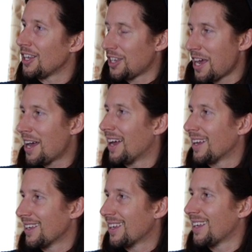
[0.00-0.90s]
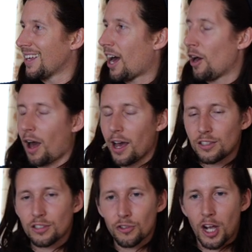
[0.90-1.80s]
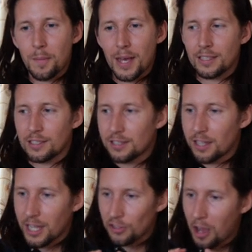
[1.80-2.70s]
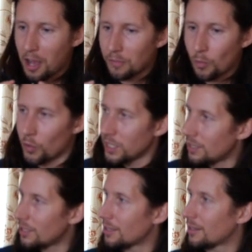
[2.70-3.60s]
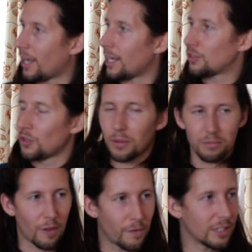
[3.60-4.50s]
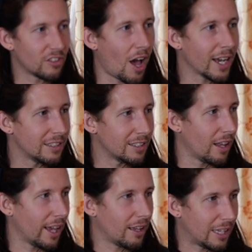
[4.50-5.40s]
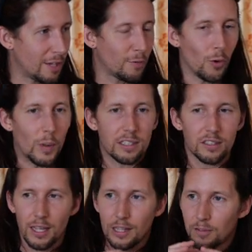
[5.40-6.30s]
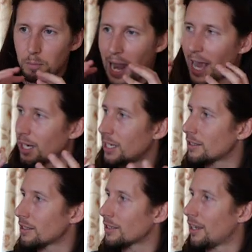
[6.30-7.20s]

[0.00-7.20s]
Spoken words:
Yeah. Still. I describe it as this like dark void. Like it's not nothing dark as in like evil. It's like this blackness.